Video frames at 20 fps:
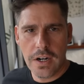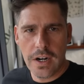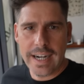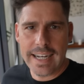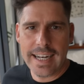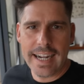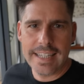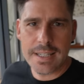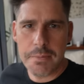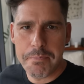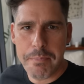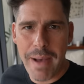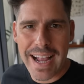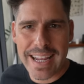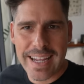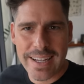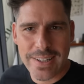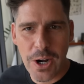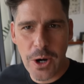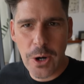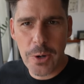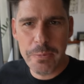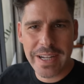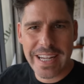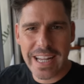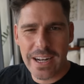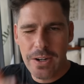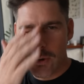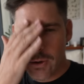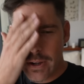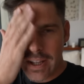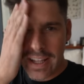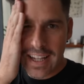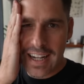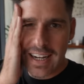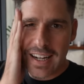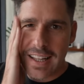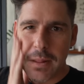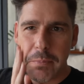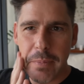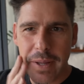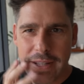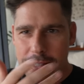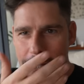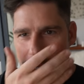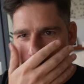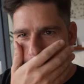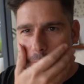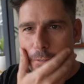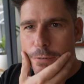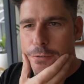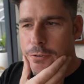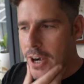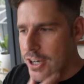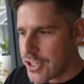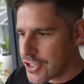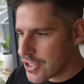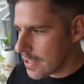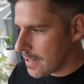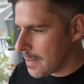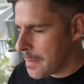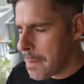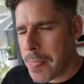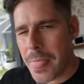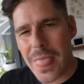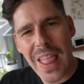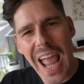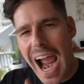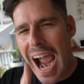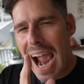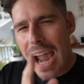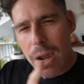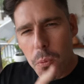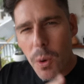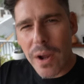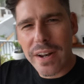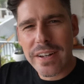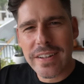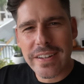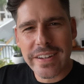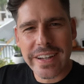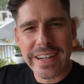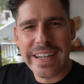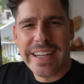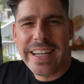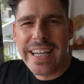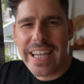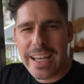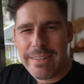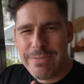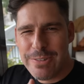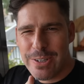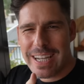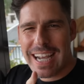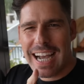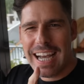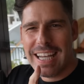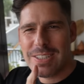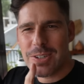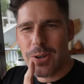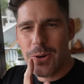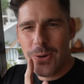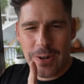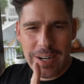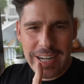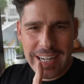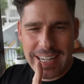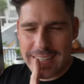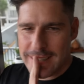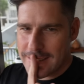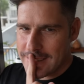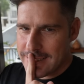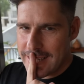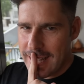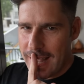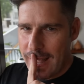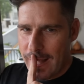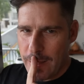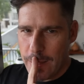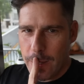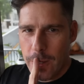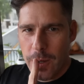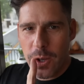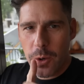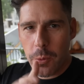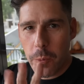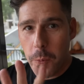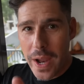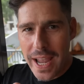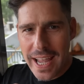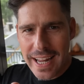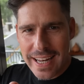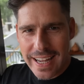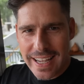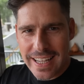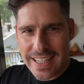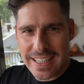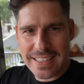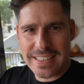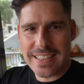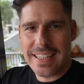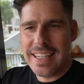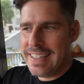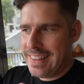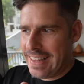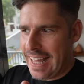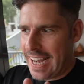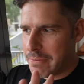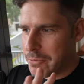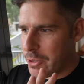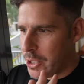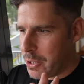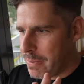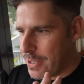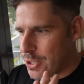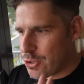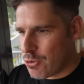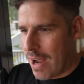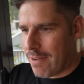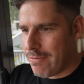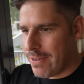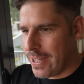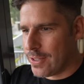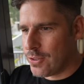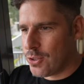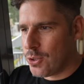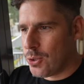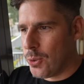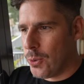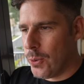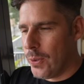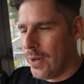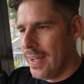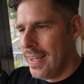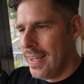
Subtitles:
Guys, I'm back at home again, looking a little bit fresher. I wonder if you guys already can tell where it is that I'm going to be traveling to.